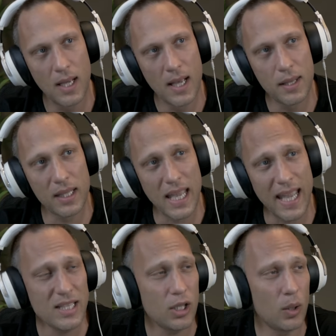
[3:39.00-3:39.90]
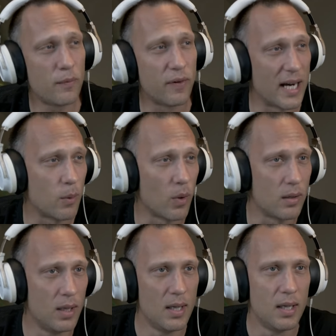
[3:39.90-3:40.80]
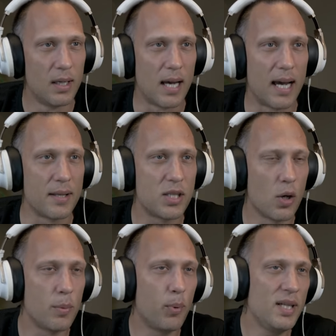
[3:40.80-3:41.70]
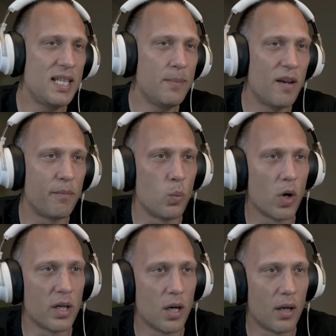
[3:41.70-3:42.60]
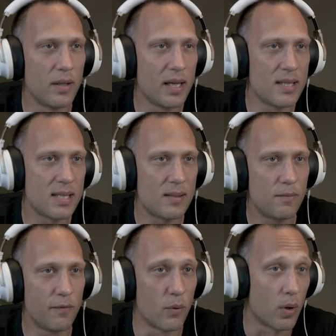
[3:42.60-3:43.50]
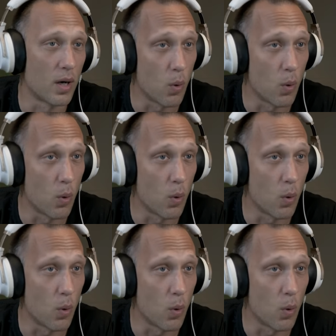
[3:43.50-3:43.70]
The Antelope Firewall. Uh, so the Boid team have been working on this for a